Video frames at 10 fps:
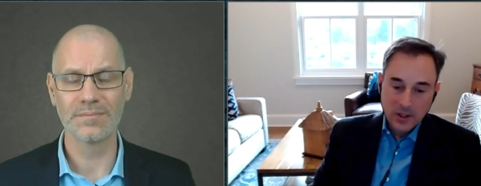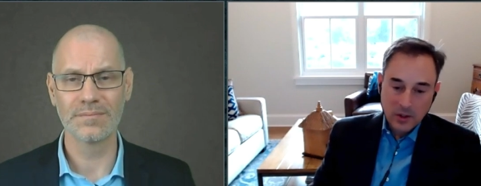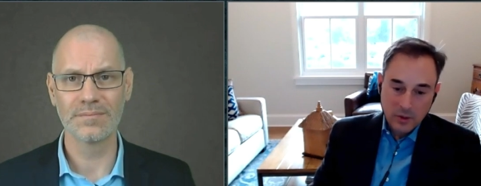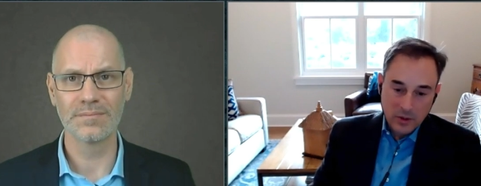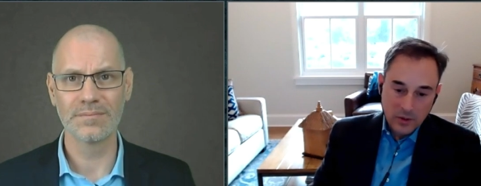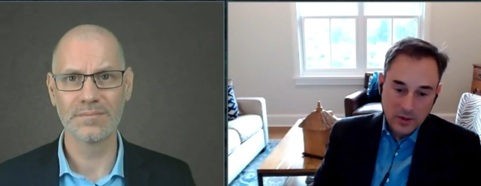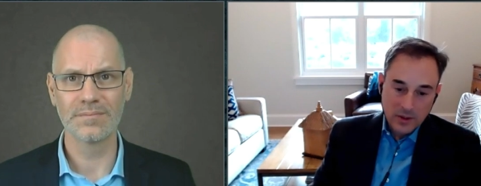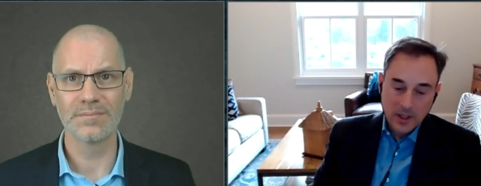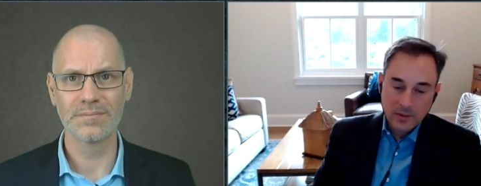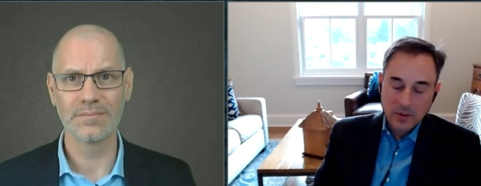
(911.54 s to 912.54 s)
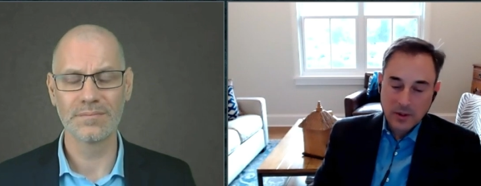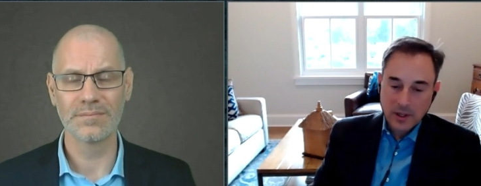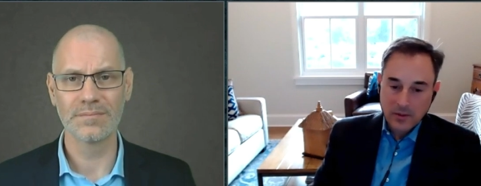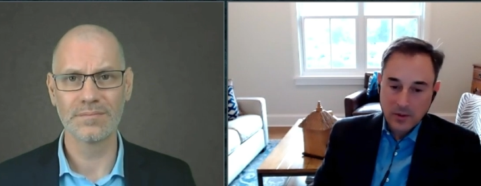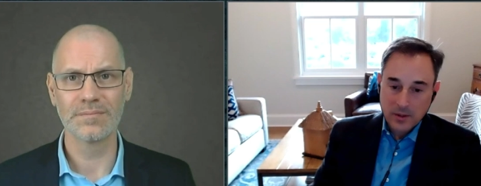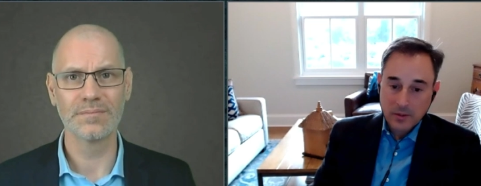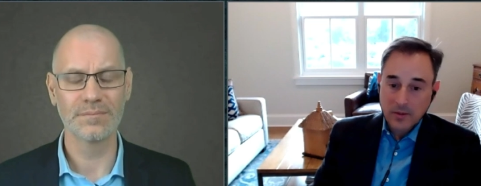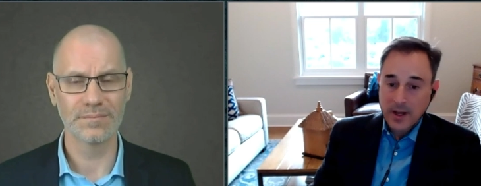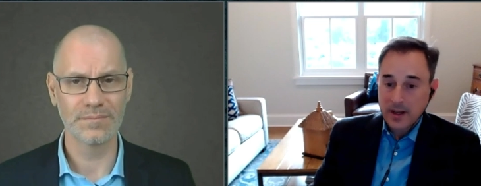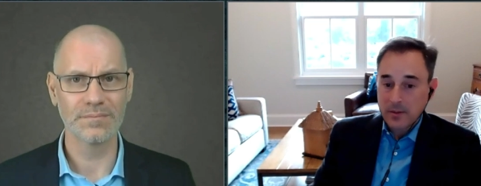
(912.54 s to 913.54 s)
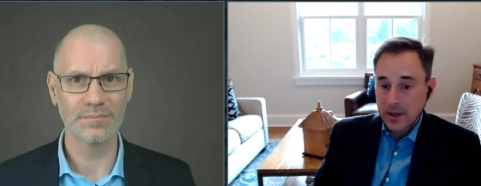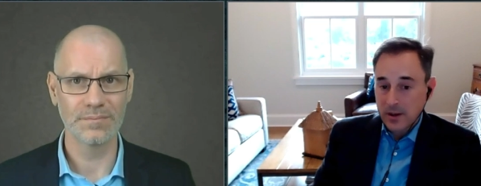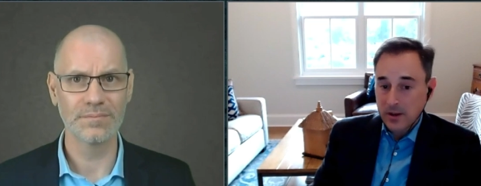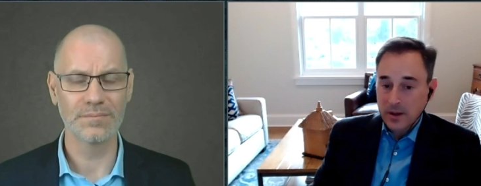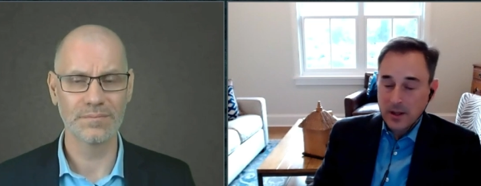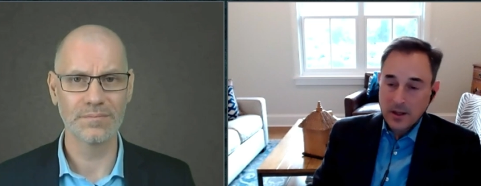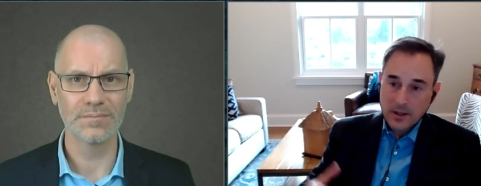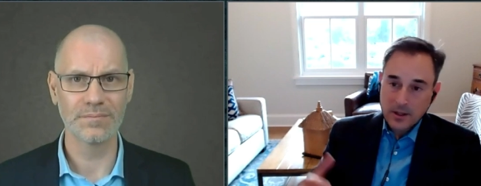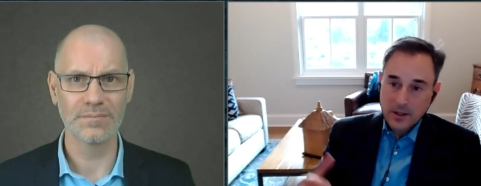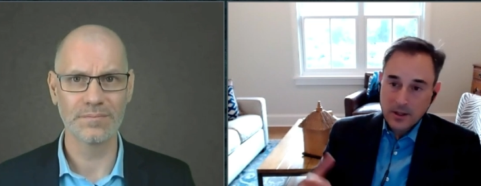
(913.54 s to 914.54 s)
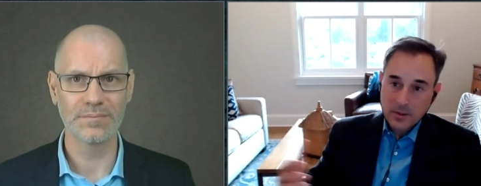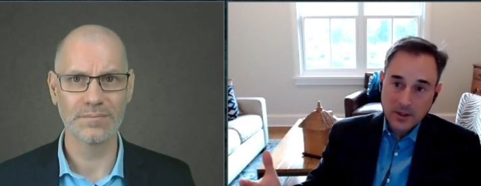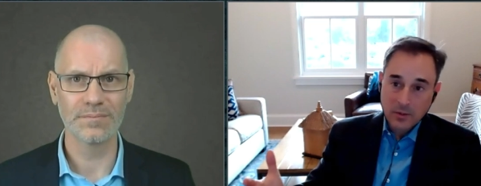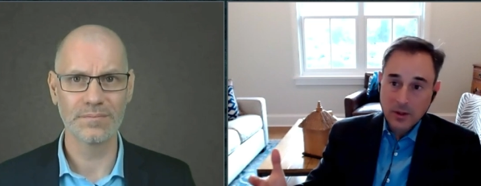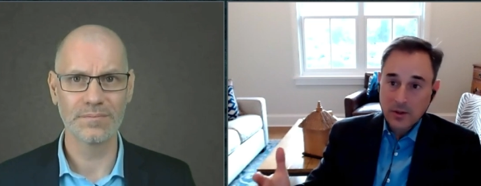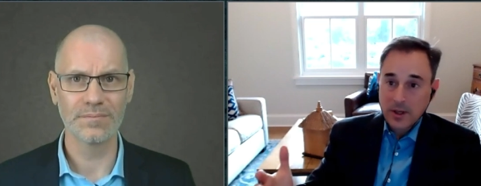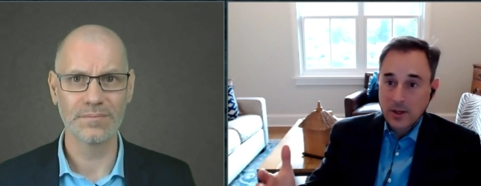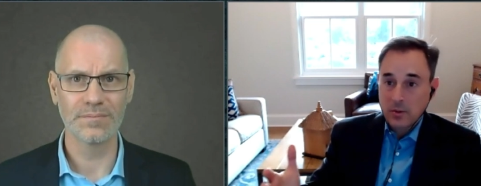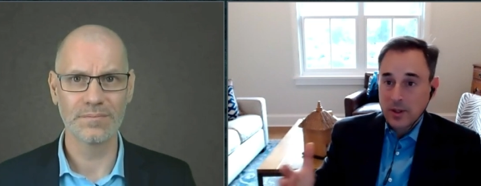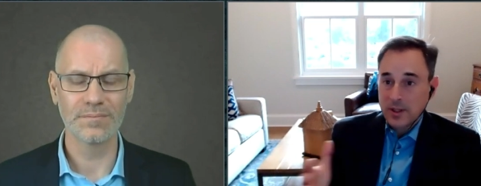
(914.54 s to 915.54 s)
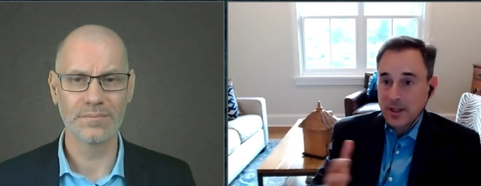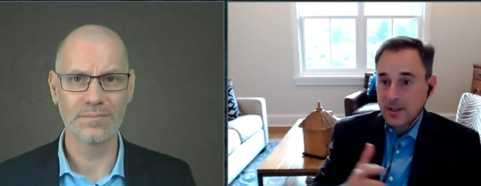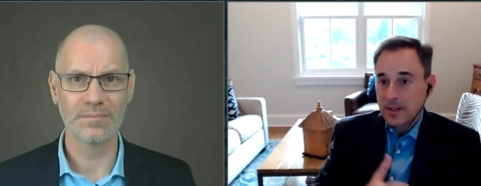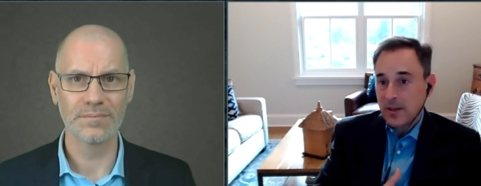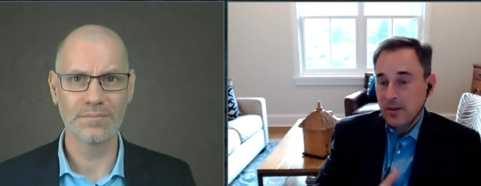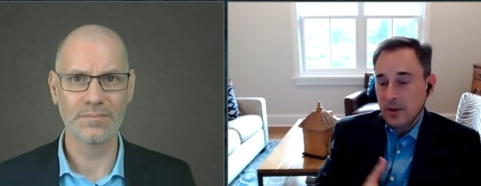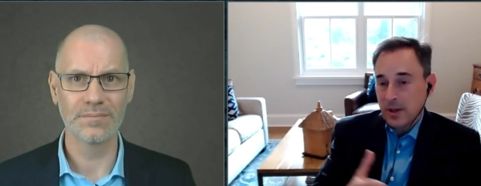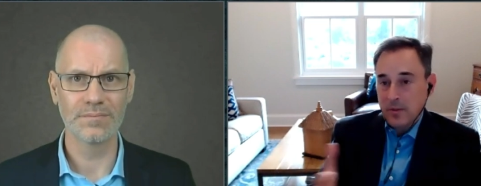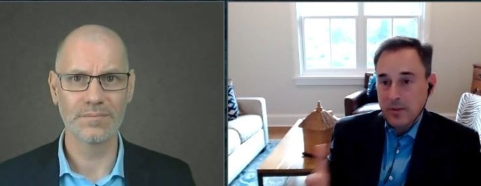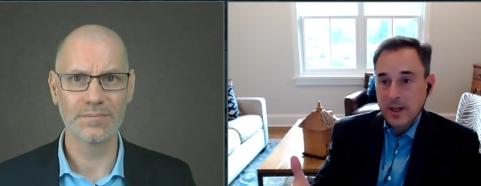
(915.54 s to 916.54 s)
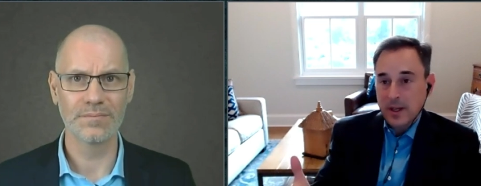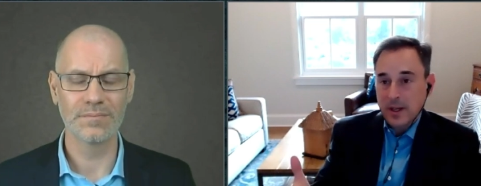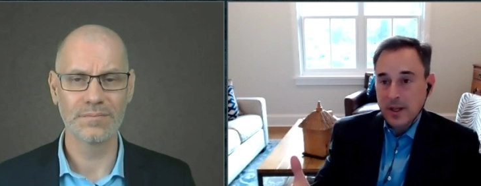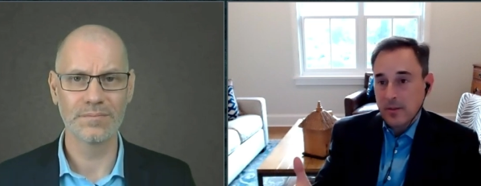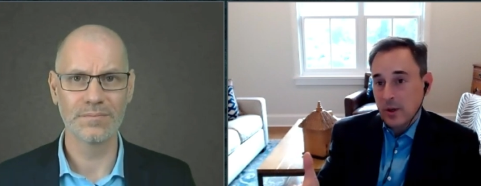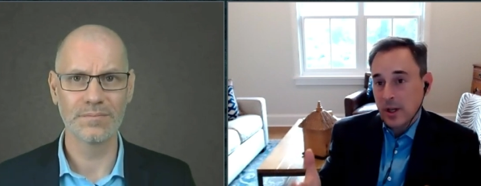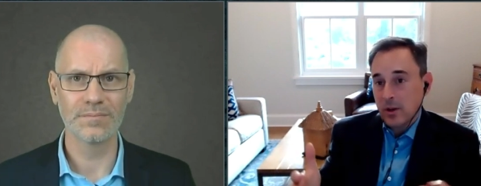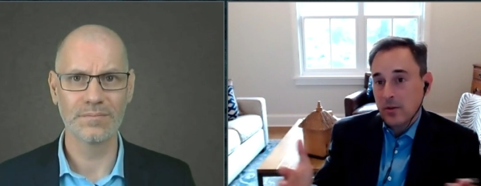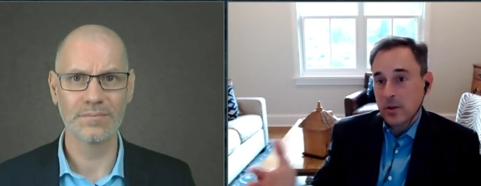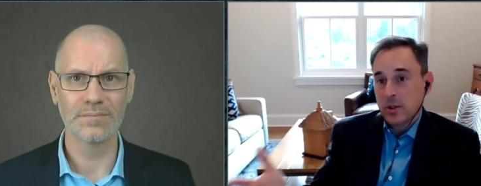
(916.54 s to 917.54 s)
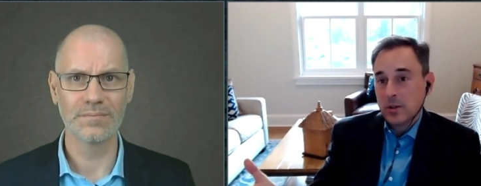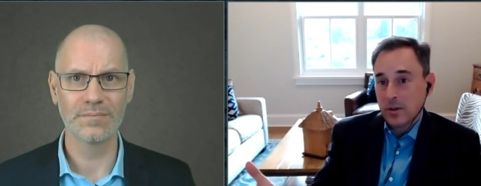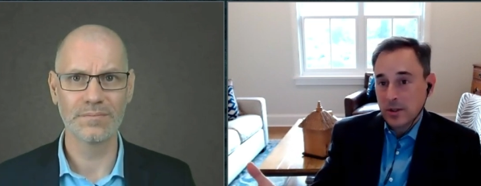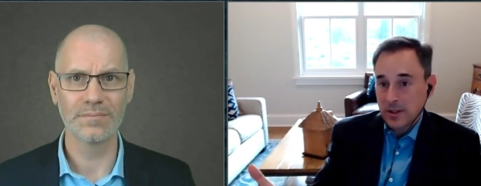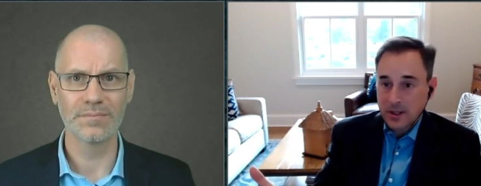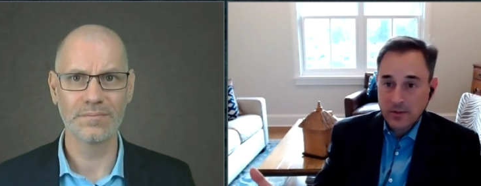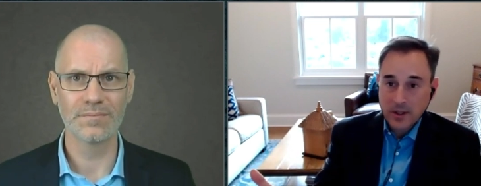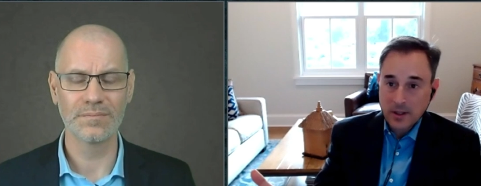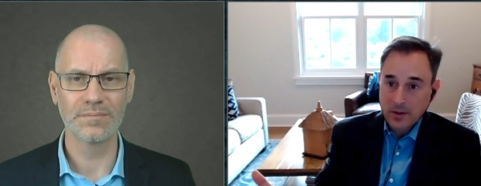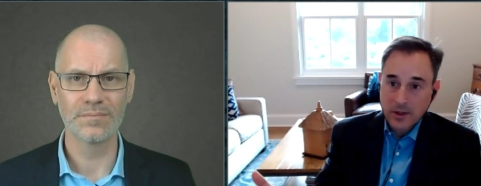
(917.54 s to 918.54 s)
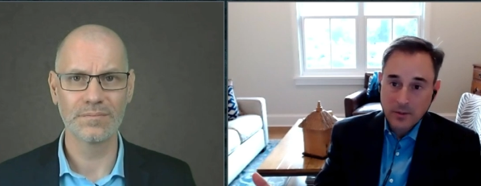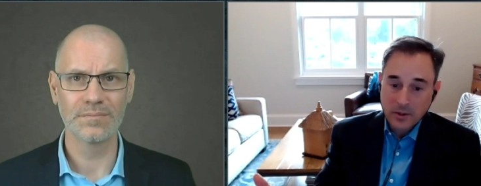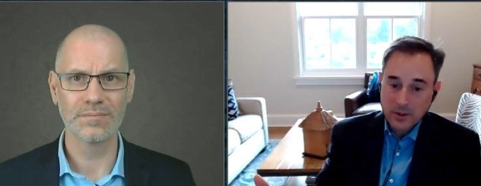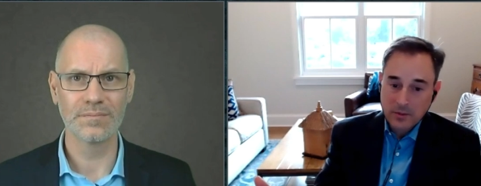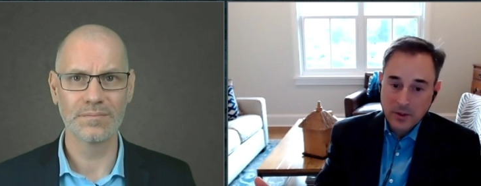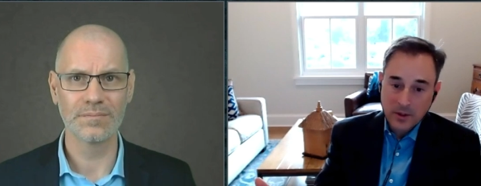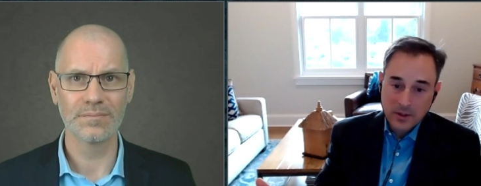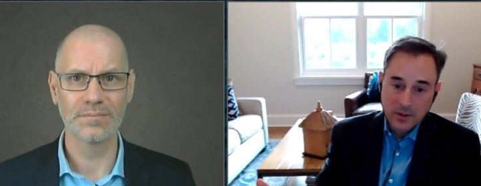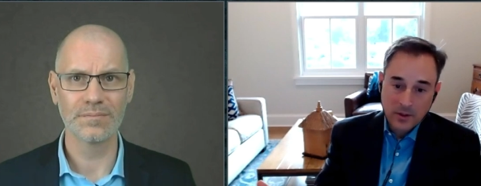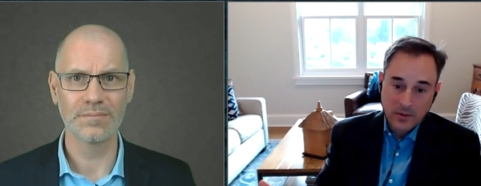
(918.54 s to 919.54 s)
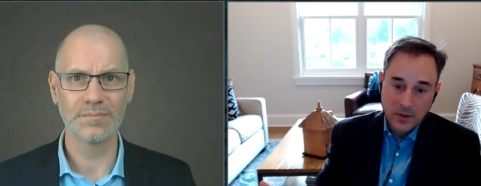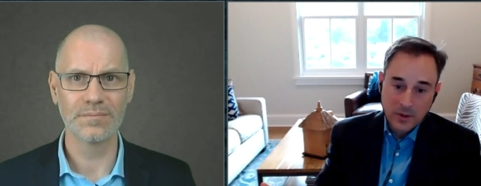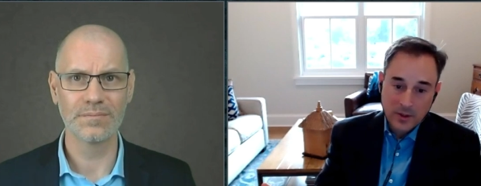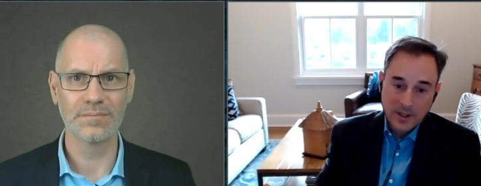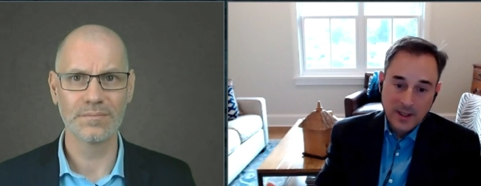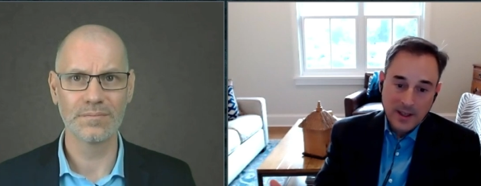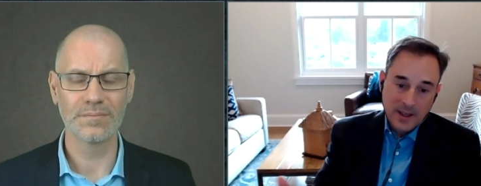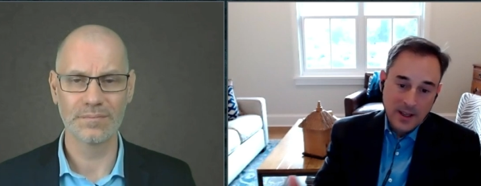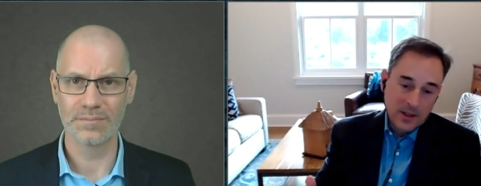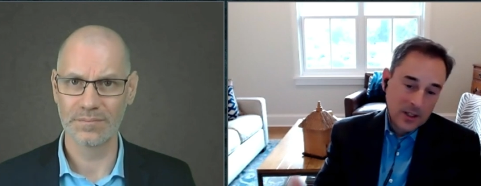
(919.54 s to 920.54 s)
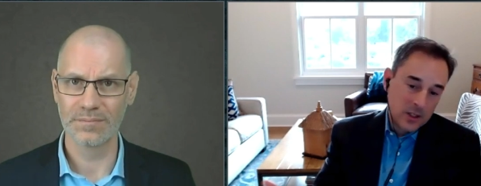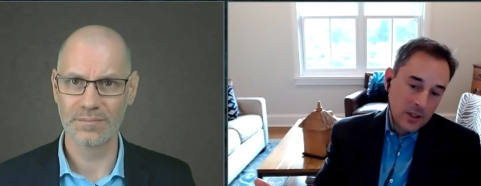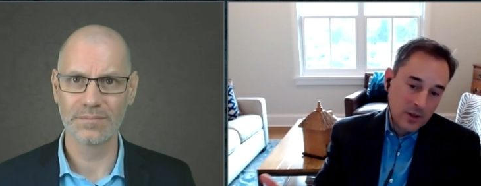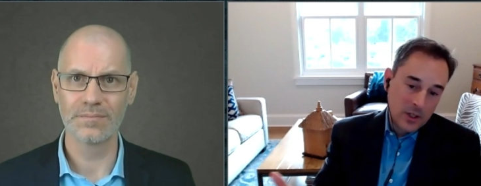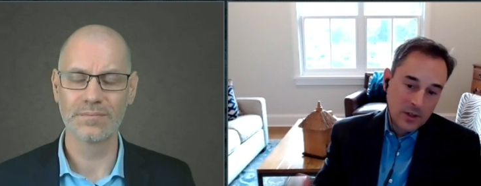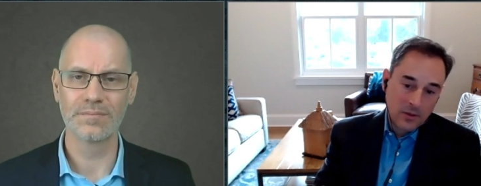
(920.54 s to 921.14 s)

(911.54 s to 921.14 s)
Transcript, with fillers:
Speaker 1: reduce the time to recover to provide a better experience. And whether or not you want to say that's saving money or making money, what I know for sure is it's giving an incredible experience so that folks in the next generation of